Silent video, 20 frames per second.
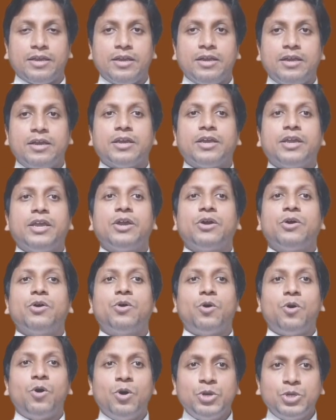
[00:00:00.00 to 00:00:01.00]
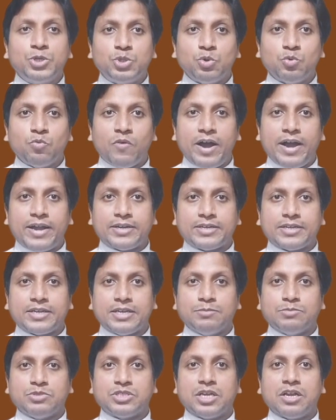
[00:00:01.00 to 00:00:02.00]
He ought to wash
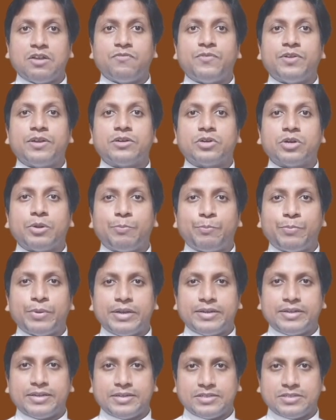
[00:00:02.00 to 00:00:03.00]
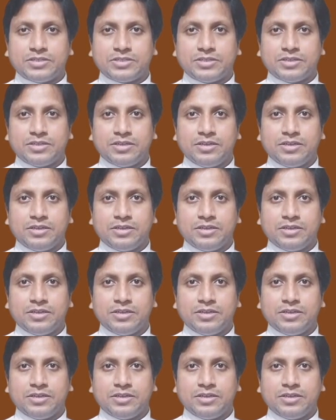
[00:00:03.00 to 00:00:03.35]
himself in repentance.